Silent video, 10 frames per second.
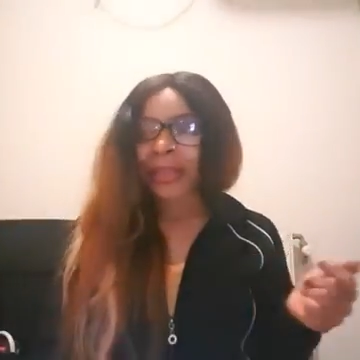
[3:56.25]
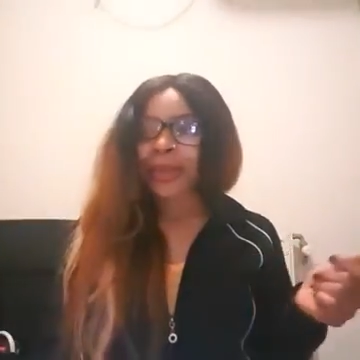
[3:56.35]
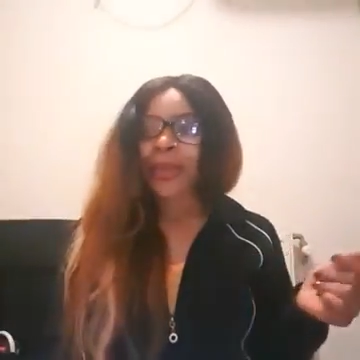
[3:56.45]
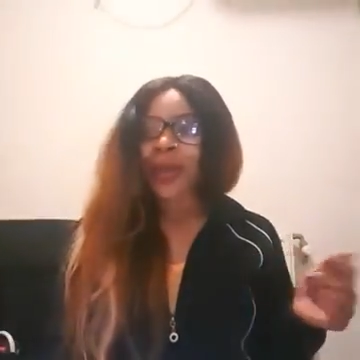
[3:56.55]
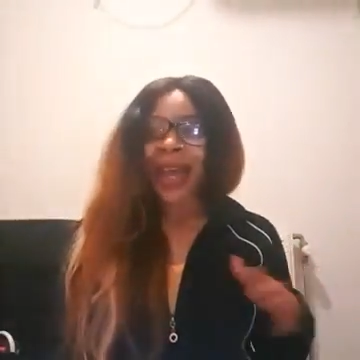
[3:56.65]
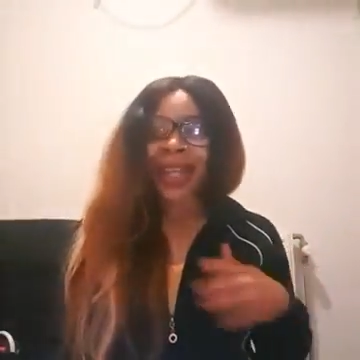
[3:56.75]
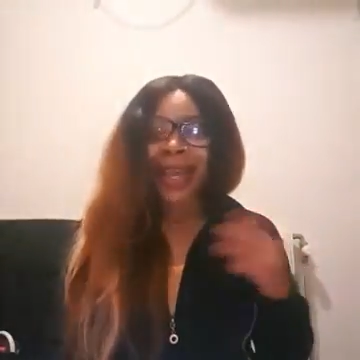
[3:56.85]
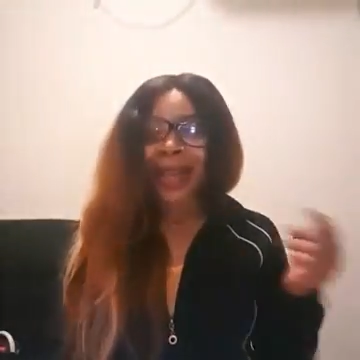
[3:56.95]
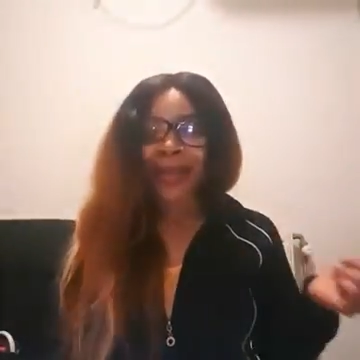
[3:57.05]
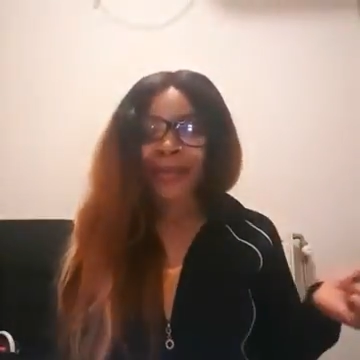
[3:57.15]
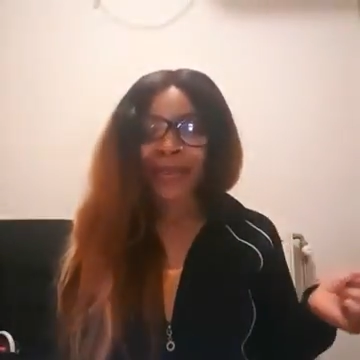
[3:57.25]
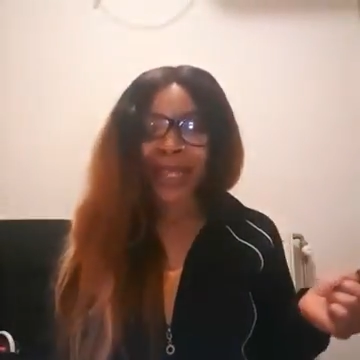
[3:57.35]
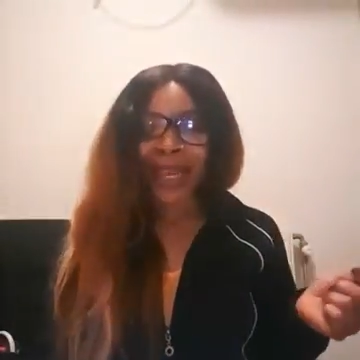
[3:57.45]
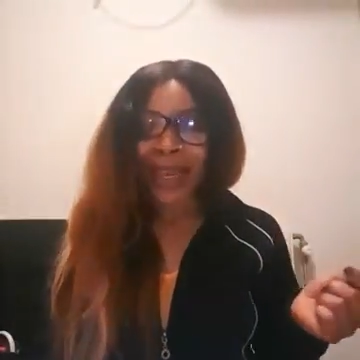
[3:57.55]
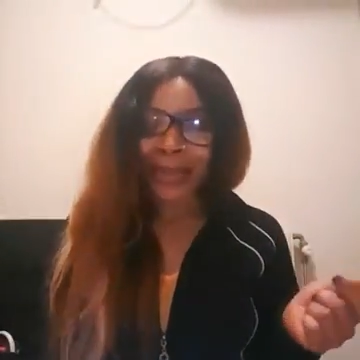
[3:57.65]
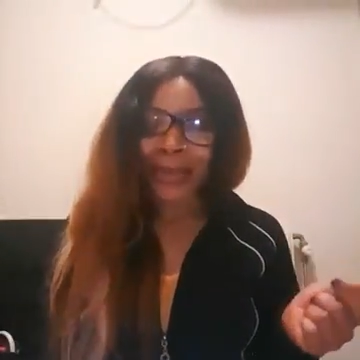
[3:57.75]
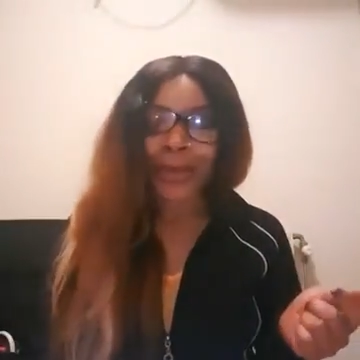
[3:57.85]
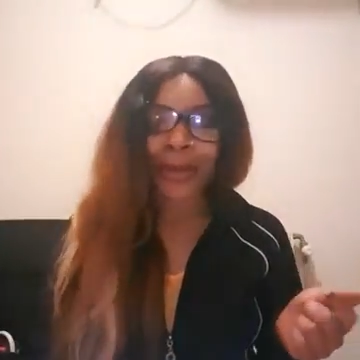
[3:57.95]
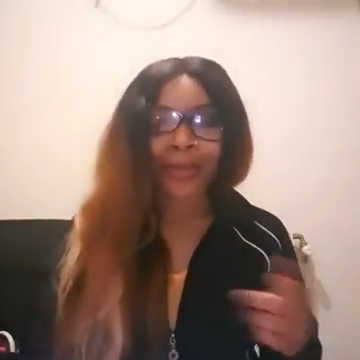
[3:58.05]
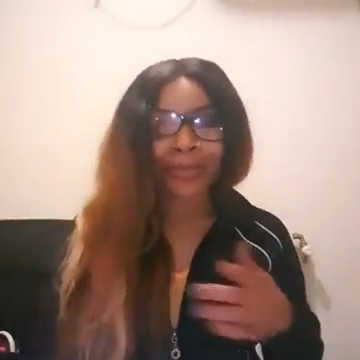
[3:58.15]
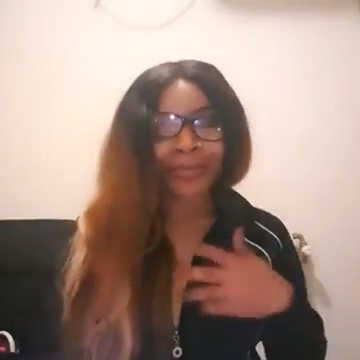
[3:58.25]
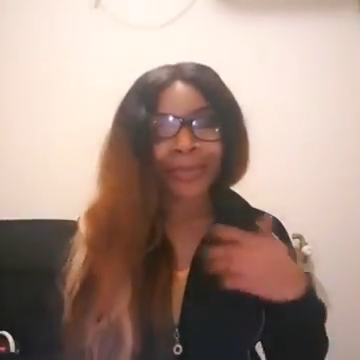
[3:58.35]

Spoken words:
So, but at the end of the day, it all